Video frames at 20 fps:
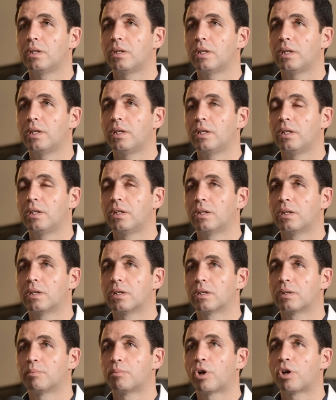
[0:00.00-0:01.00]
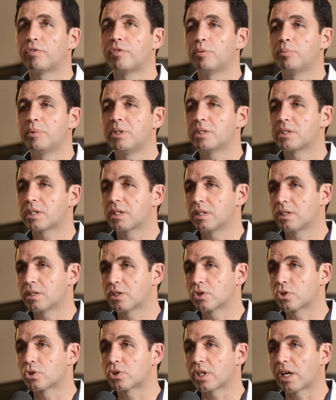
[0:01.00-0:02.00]
In uh, Marvin Minsky's
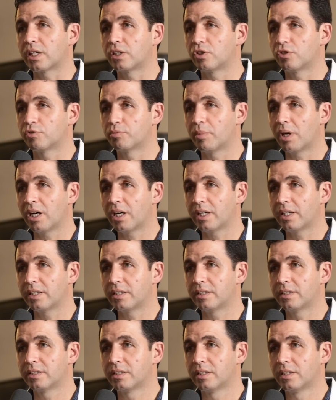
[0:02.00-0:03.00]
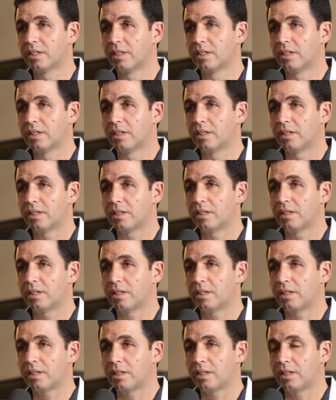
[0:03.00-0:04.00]
The Society of Mind,
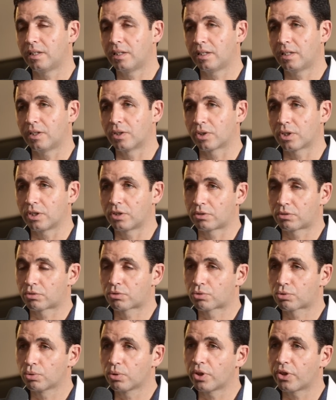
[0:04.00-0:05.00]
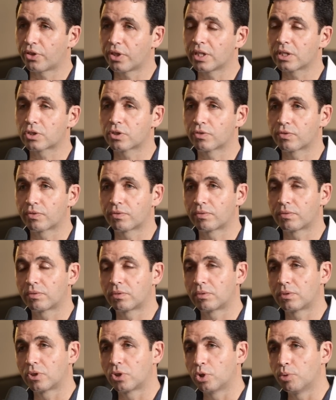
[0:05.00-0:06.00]
he, you know, he truly thinks of
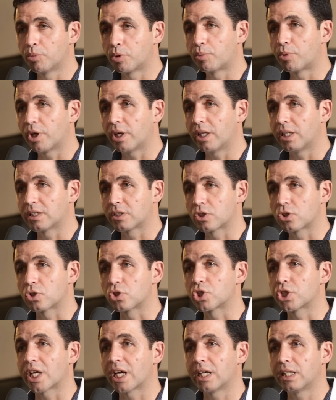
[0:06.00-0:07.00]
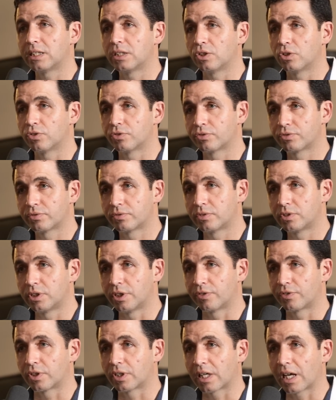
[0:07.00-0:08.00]
the human brain as a society of
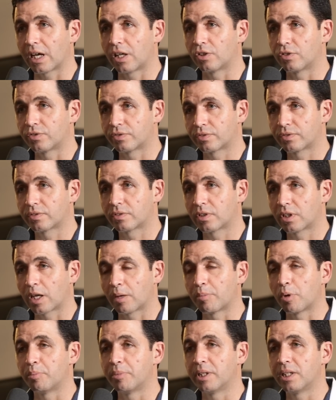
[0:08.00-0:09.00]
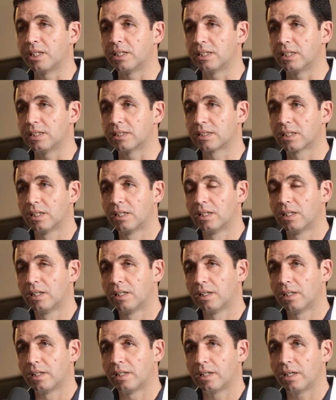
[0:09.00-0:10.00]
different kind of capabilities.
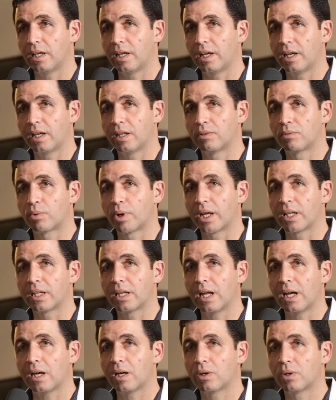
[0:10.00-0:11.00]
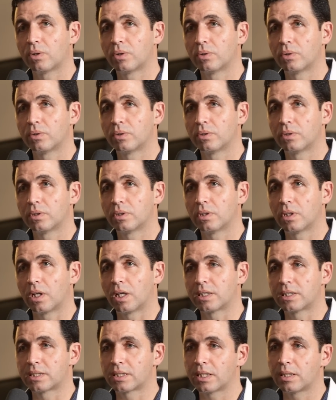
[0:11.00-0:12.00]
And right now, a
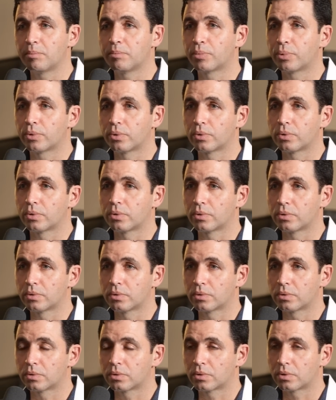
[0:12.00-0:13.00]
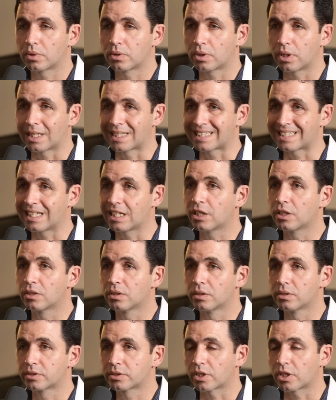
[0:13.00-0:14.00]
simple, a
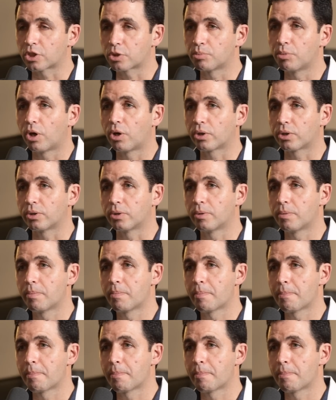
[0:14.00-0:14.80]
single such model